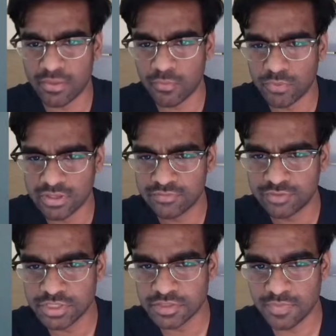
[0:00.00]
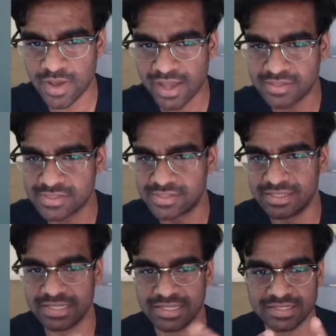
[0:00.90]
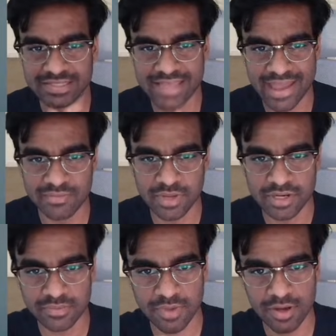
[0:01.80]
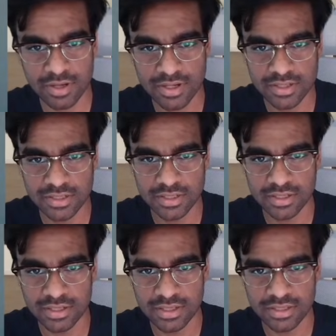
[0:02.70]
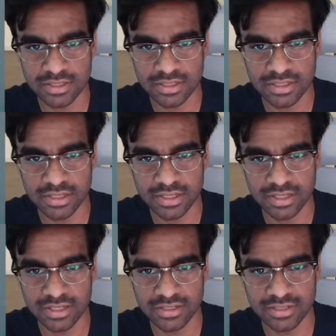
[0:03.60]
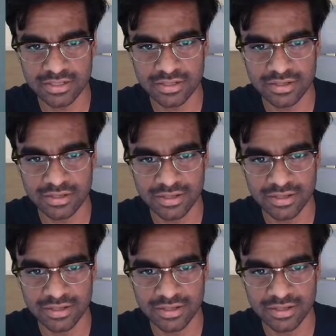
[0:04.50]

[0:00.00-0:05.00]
we've just passed the 10-minute mark here in